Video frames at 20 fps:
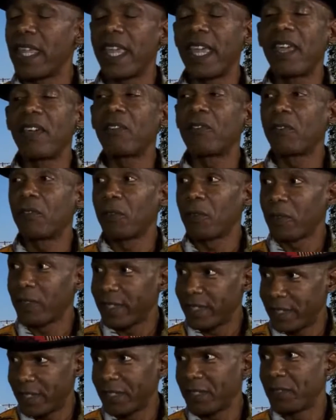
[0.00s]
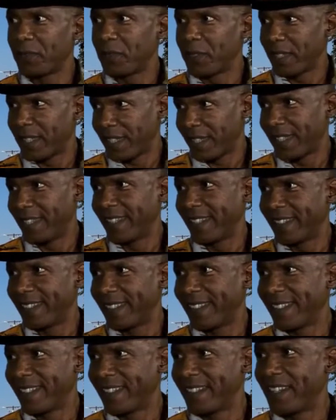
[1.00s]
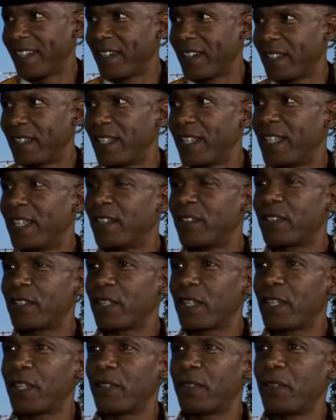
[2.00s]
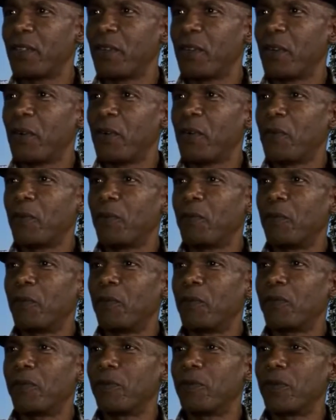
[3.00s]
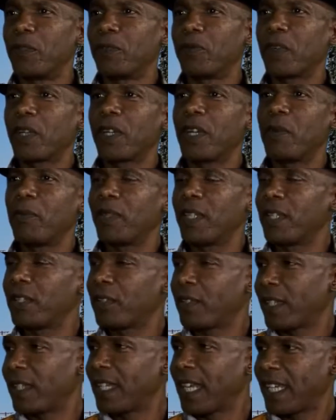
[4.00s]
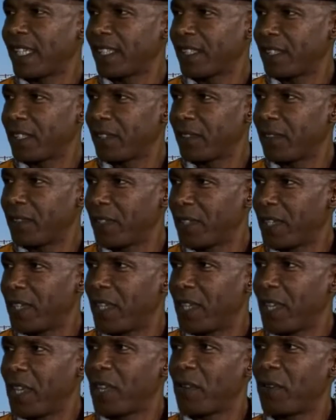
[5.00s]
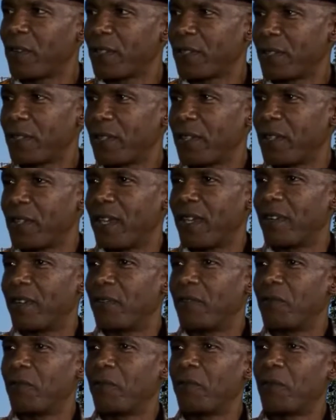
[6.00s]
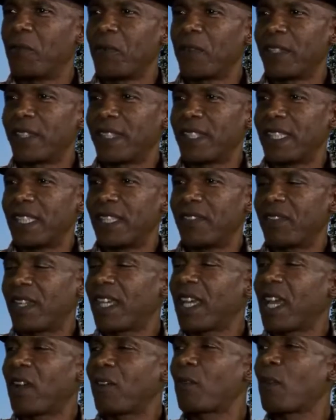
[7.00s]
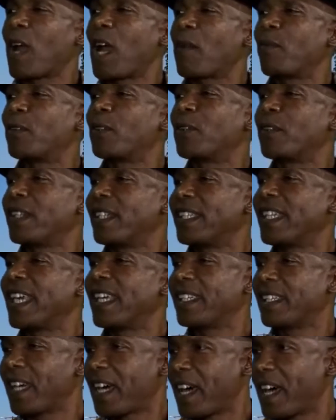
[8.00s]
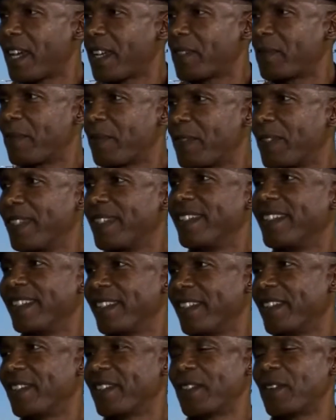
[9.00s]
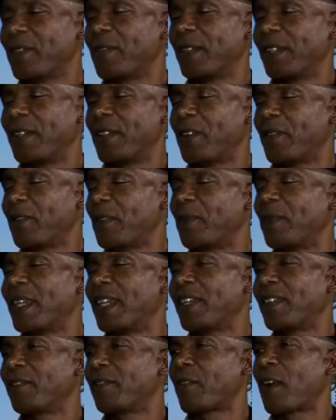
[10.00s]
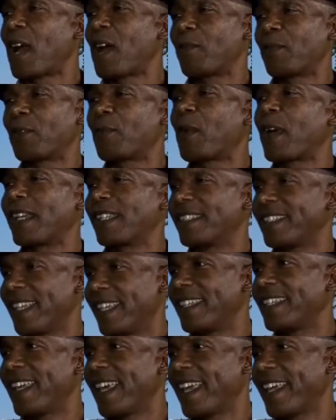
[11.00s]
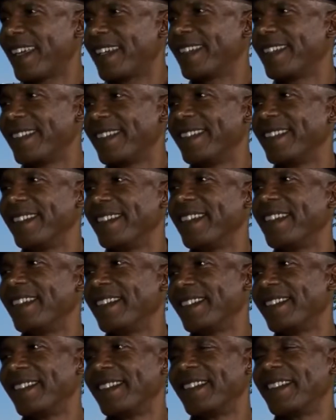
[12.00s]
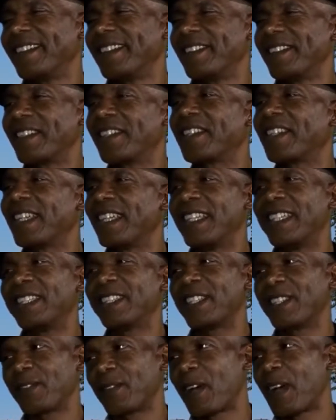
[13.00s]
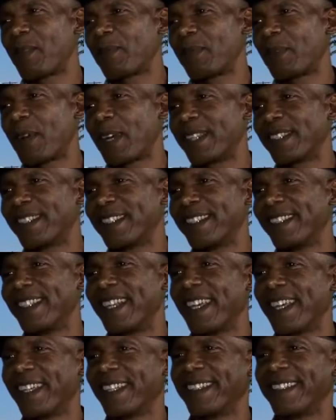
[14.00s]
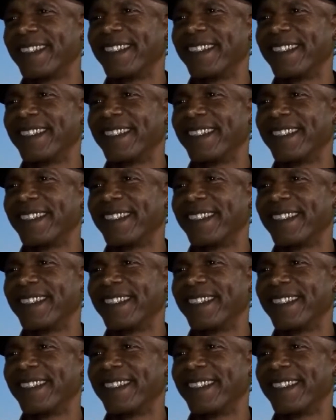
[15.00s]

Every single weekend. It's when we were coming in on the night shift, it was, we wanted to see if they got robbed during the daytime. So we know if we'd be getting robbed twice that day. We're gonna at least get robbed twice in a day.